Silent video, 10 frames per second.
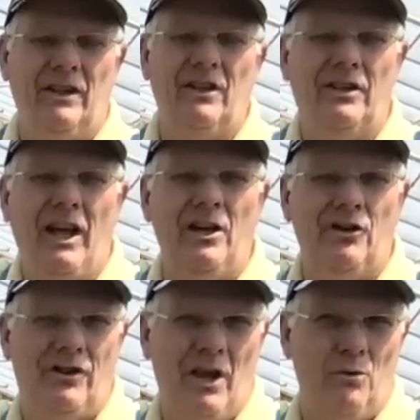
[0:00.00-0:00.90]
in
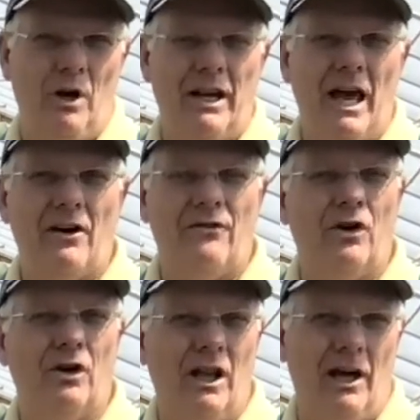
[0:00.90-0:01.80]
containers, they run out of
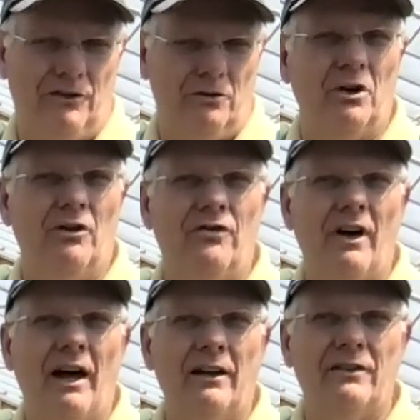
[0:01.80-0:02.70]
fertilizer real
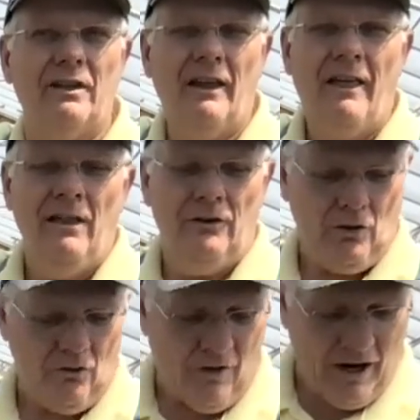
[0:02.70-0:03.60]
fast.
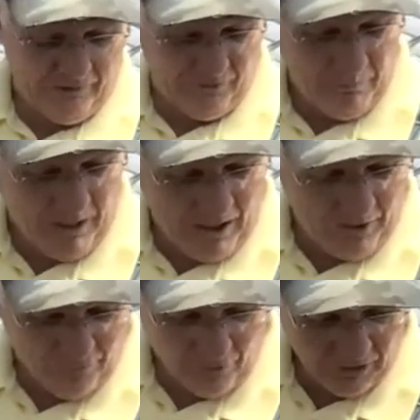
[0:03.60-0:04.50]
So find some kind
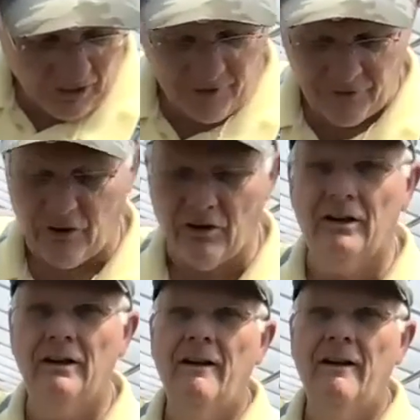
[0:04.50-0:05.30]
of fertilizer.